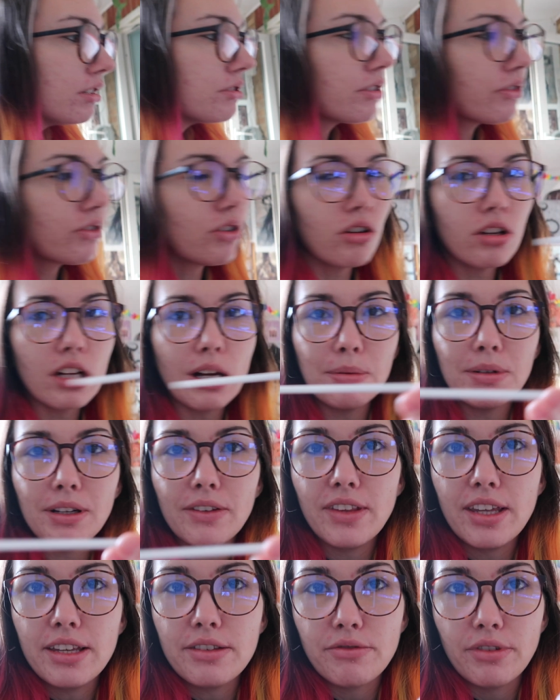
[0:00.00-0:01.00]
So I've got a couple
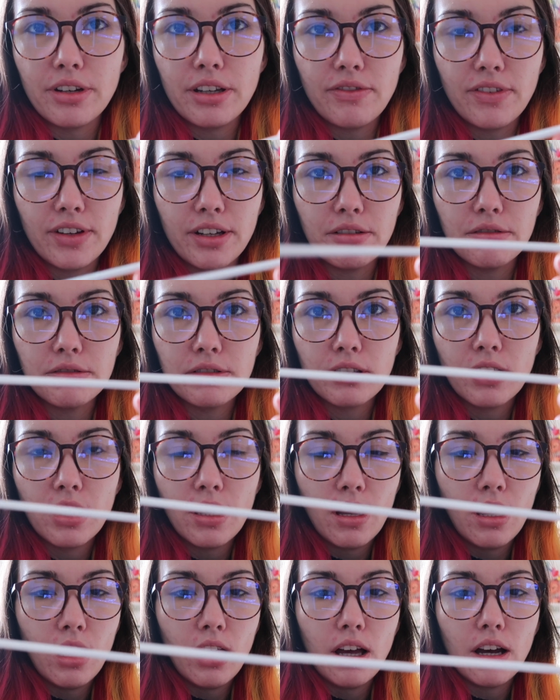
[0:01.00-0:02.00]
of these refills.
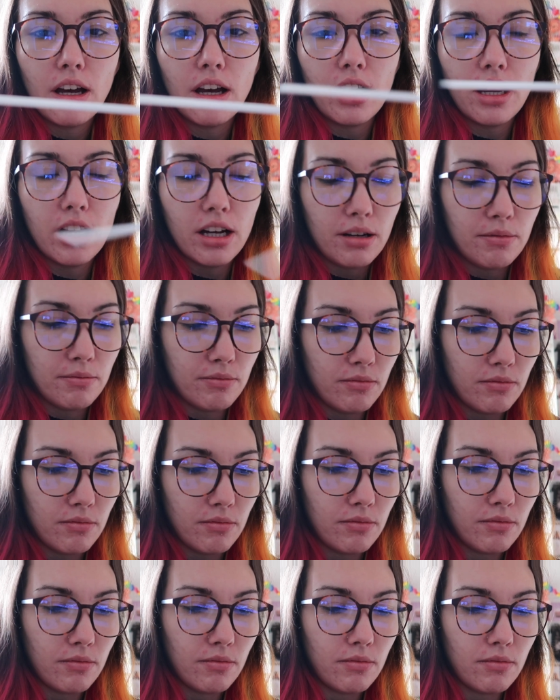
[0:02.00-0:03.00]
And
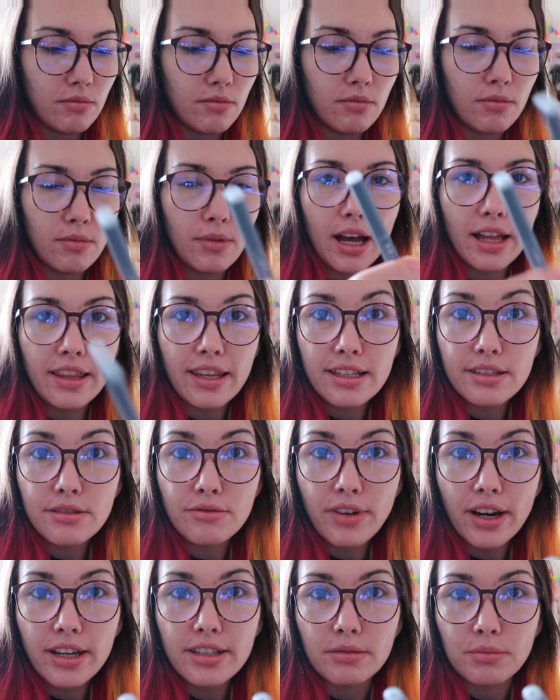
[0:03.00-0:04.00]
it's
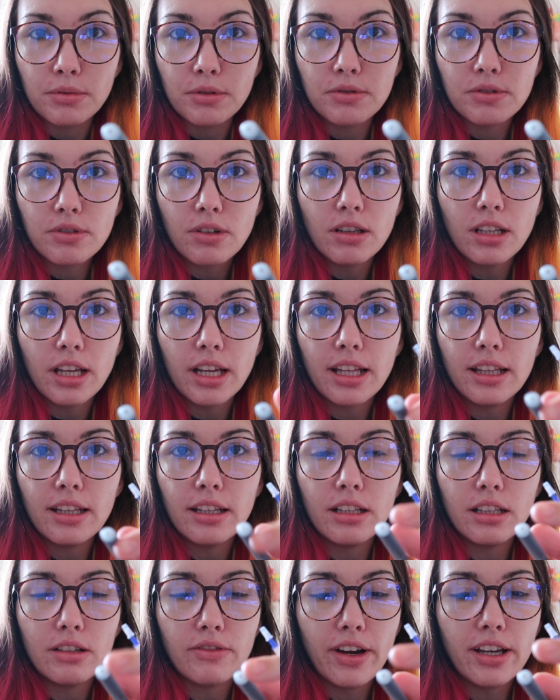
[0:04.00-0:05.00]
erasable. It's got like a
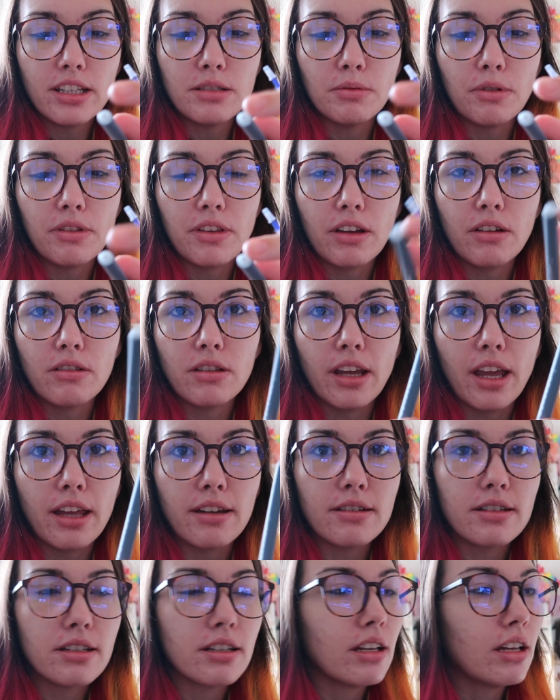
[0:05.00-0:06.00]
little erasable thing on the
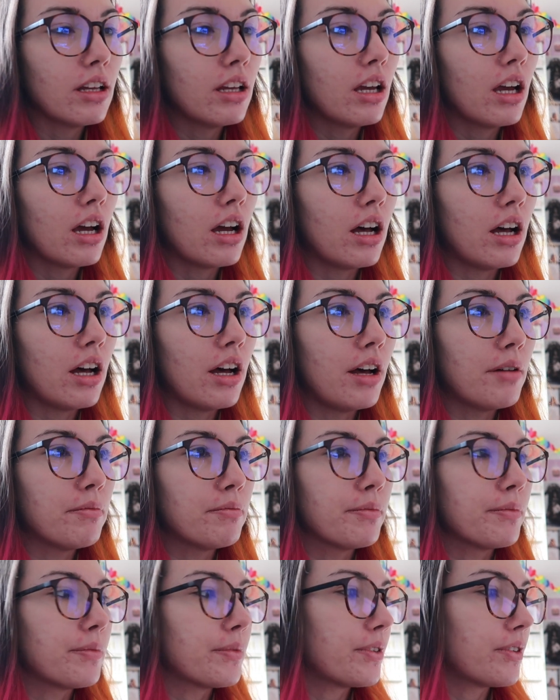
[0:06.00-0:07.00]
end.
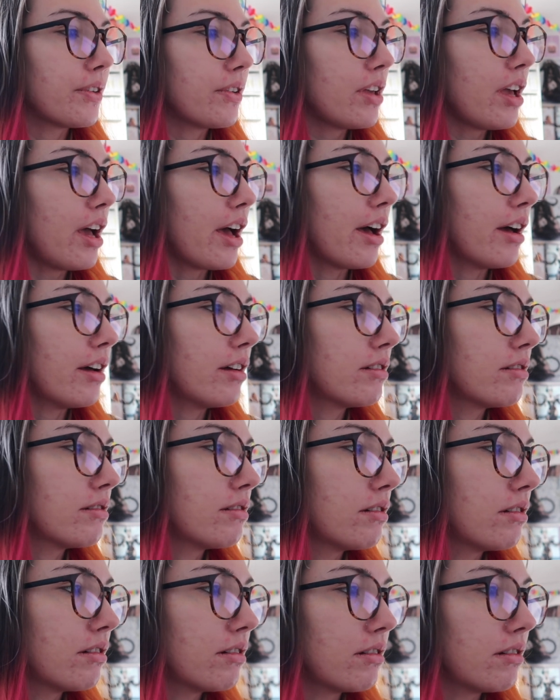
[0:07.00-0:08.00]
So yeah,
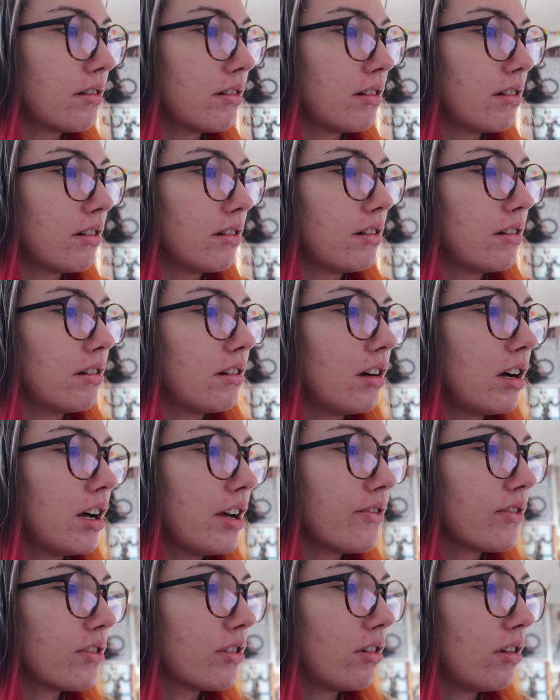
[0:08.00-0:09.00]

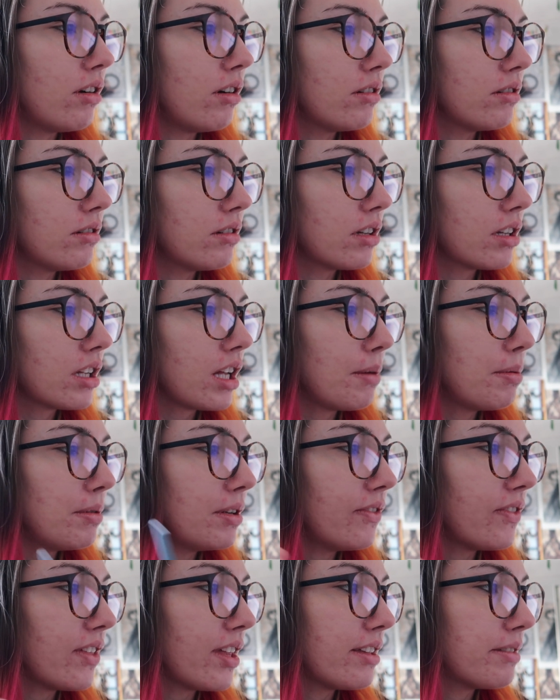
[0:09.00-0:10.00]
I've got a
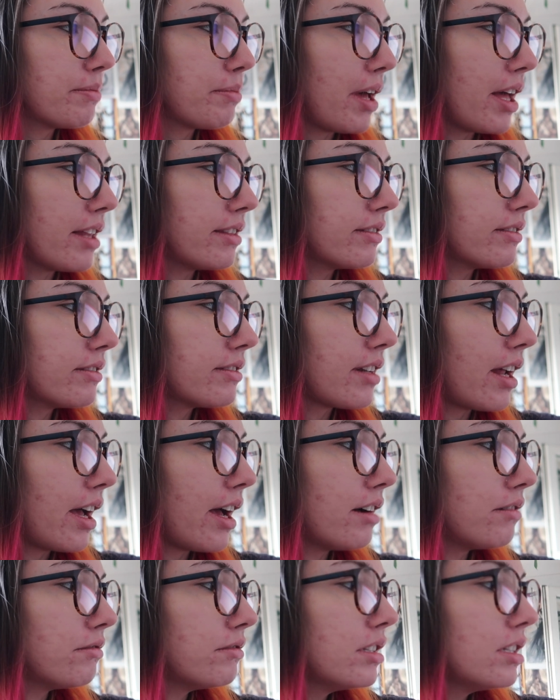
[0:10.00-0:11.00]
couple of these pens
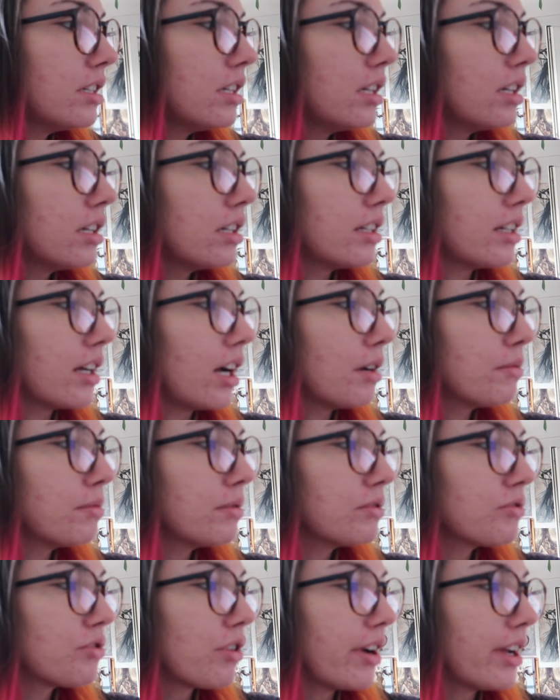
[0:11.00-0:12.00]
now. I
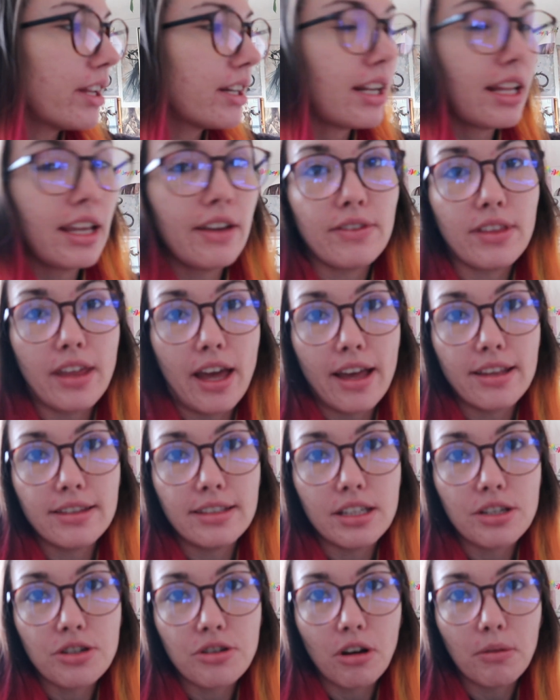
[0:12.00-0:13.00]
will try and leave the
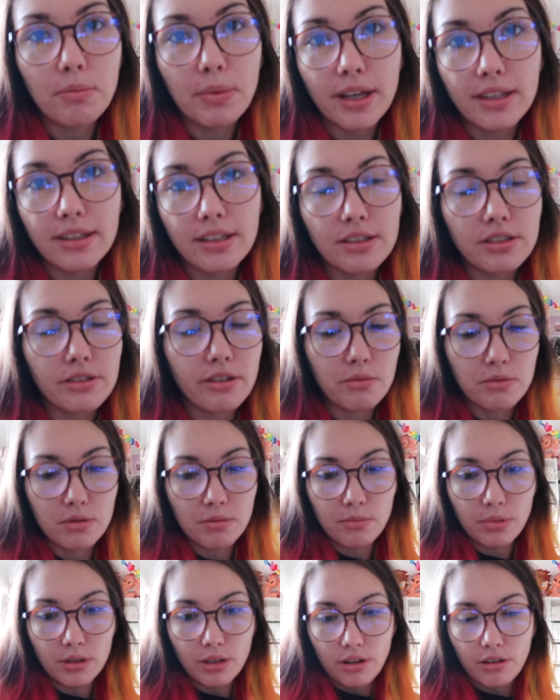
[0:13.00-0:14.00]
Etsy shop in the
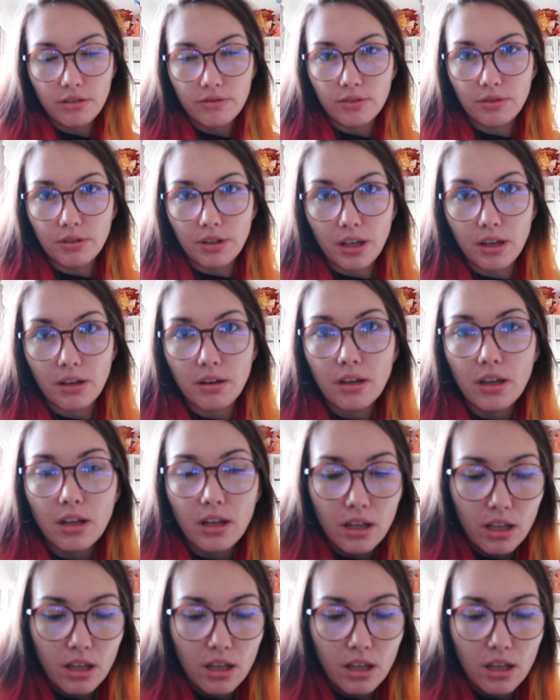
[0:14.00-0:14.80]
description below for you,